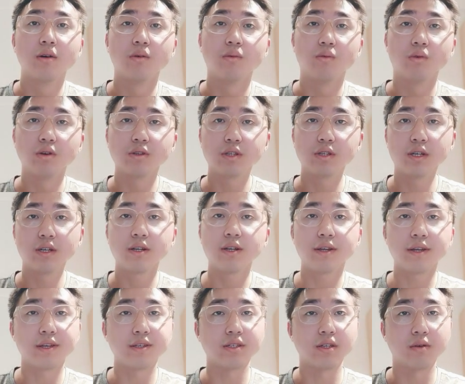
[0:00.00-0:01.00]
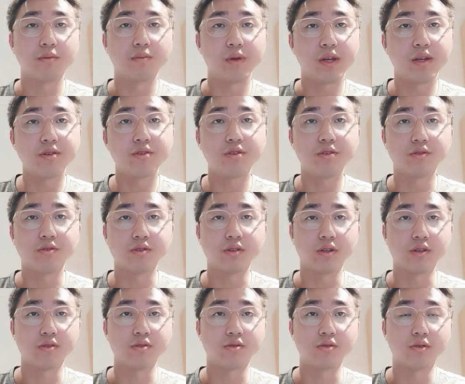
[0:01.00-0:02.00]
water is being
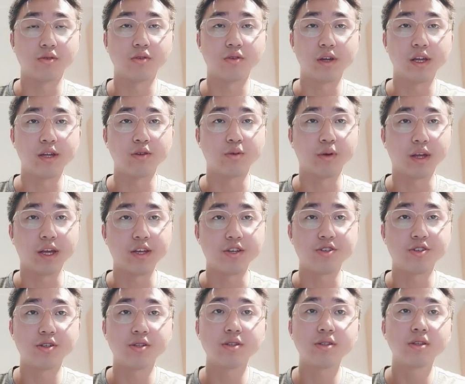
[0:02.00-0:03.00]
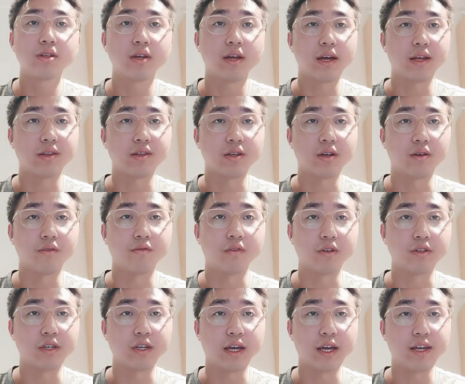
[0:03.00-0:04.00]
used through irrigation and
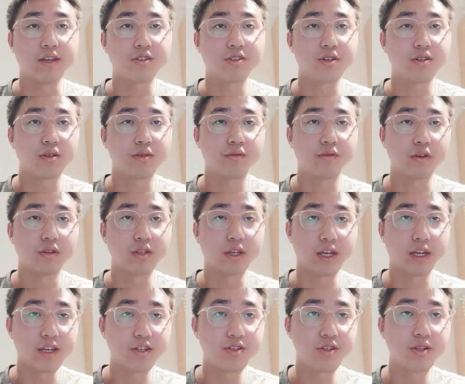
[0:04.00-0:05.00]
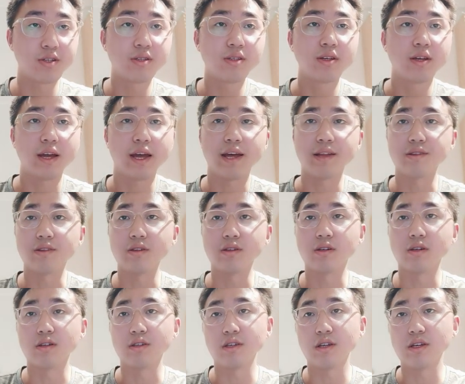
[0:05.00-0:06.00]
fertigation, and
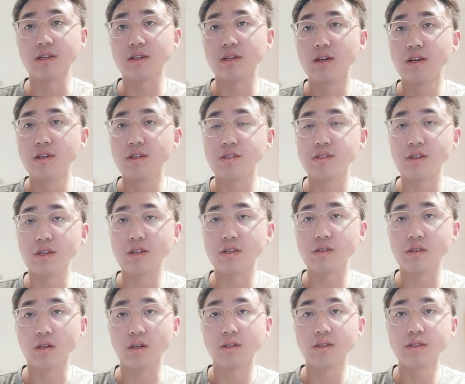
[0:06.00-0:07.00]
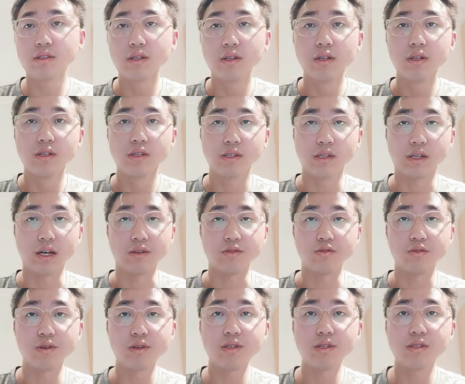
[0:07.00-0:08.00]
in season
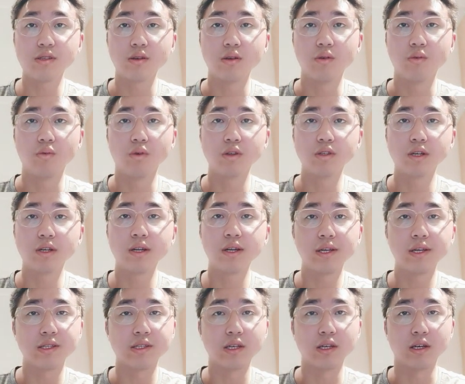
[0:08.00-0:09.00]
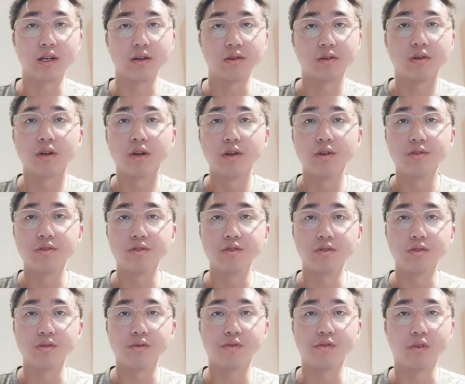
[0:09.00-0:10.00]
countries, water is
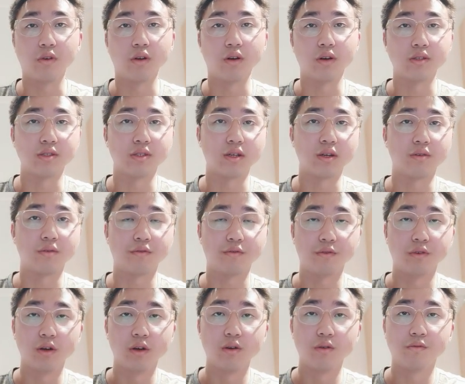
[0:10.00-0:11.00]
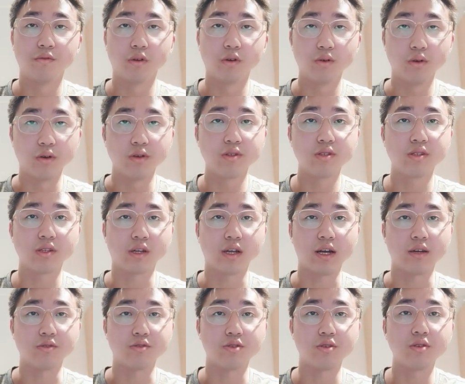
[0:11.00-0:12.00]
used for the forest
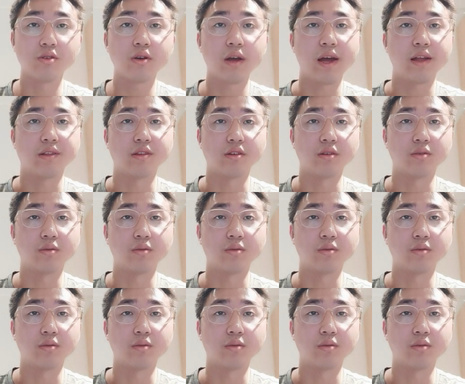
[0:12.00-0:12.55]
control and